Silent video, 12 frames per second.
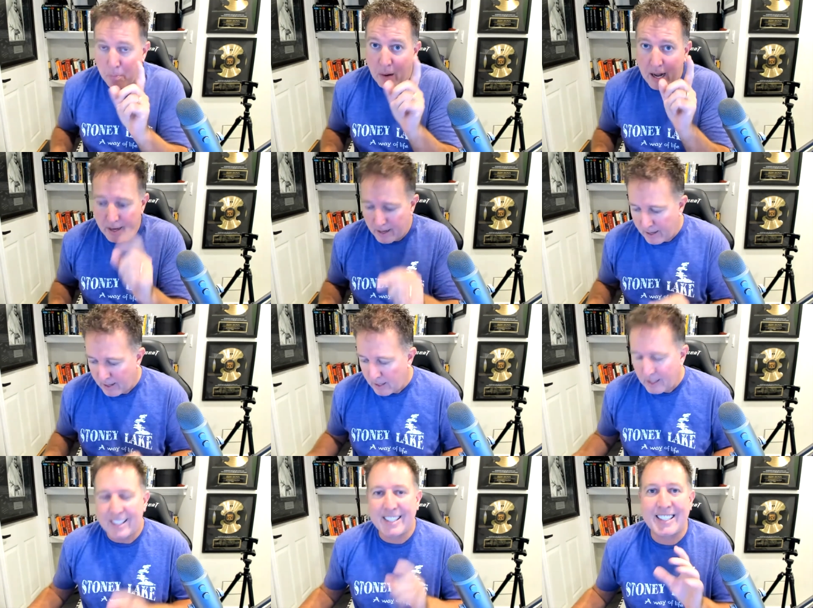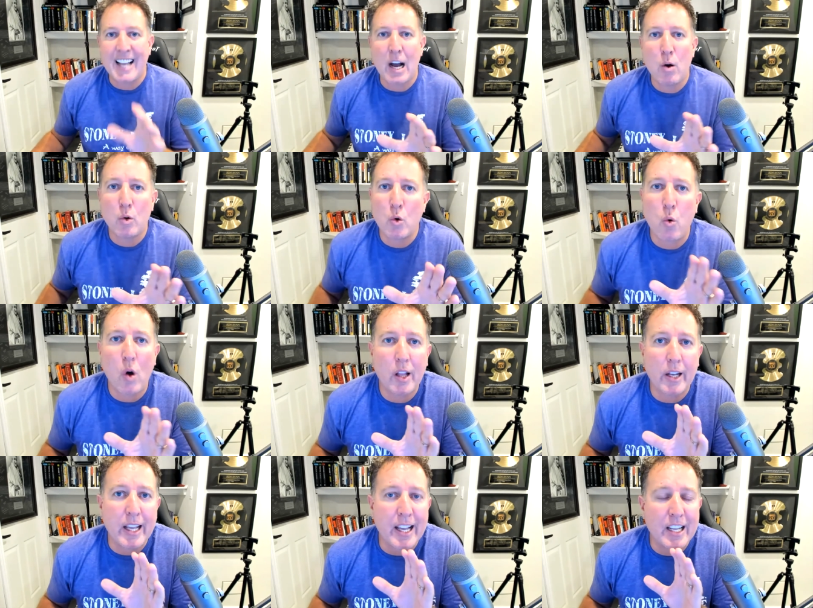But sound
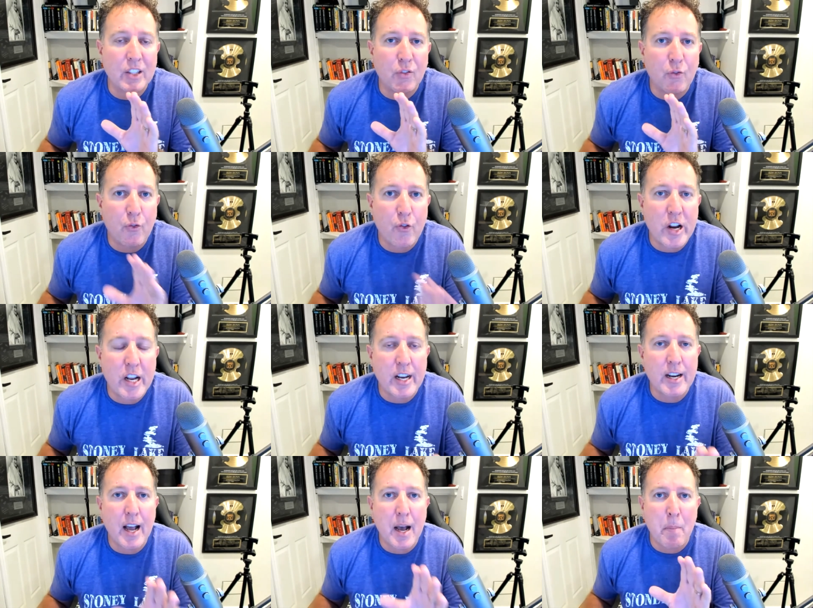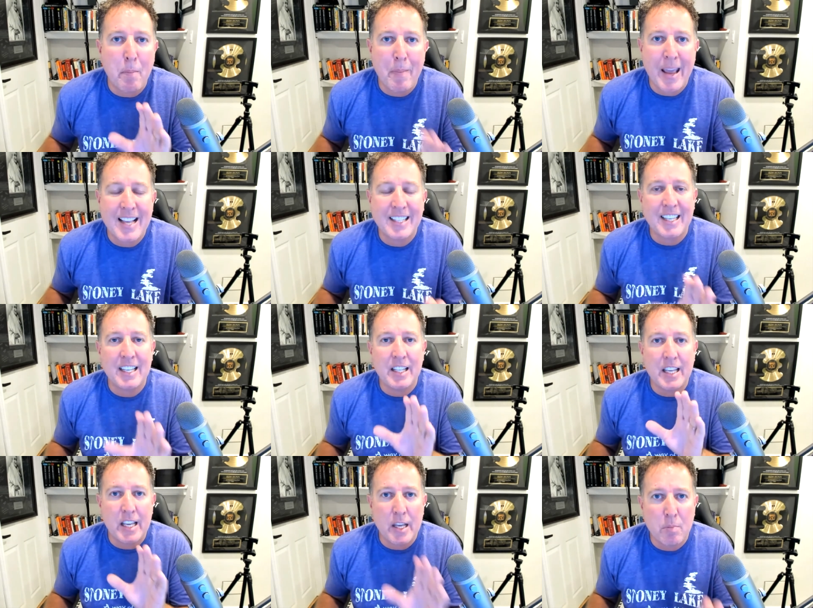quality is freaking
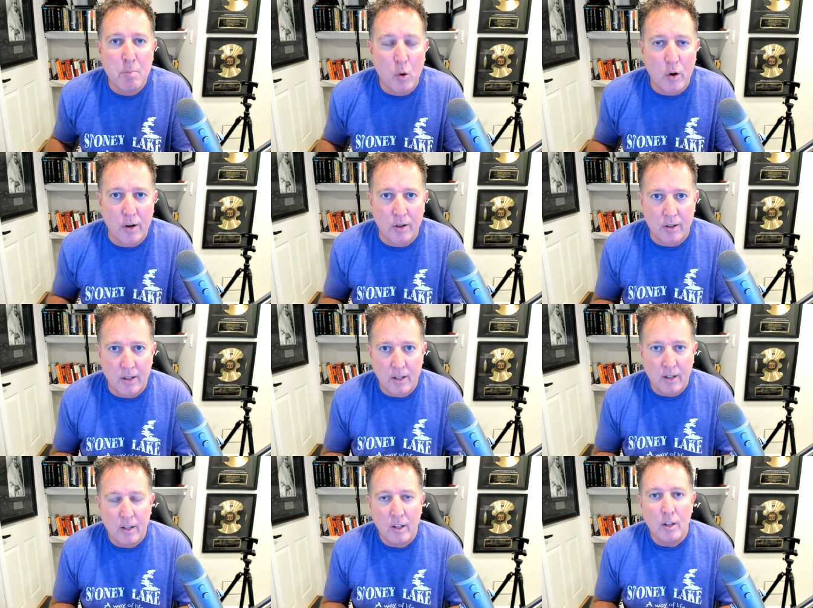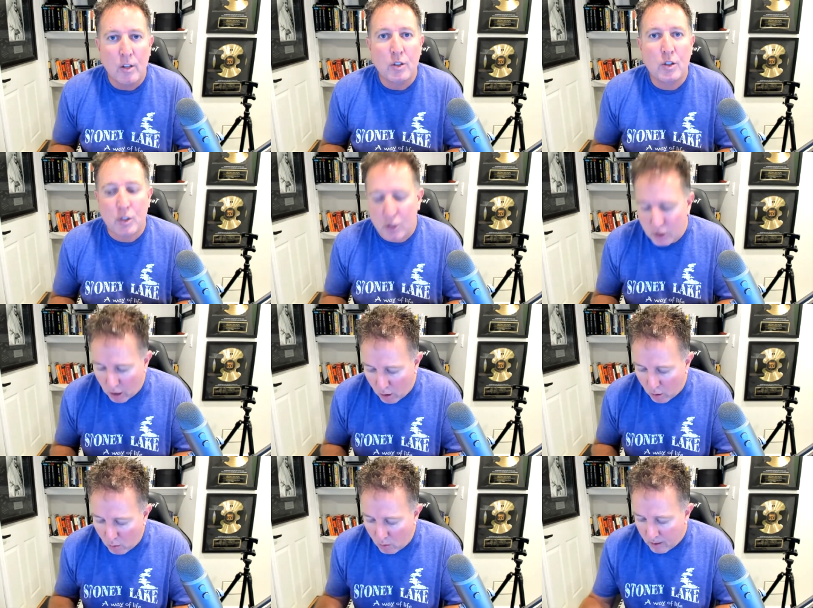amazingly important.
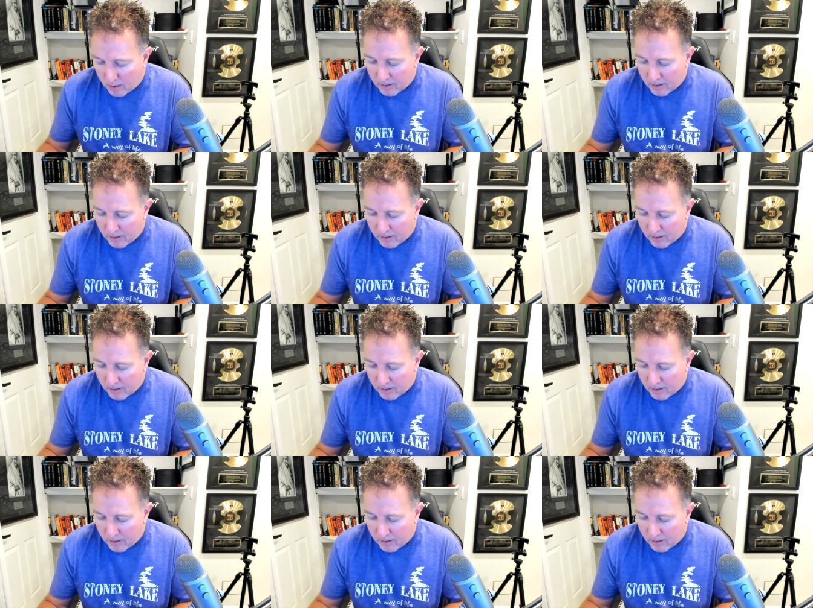So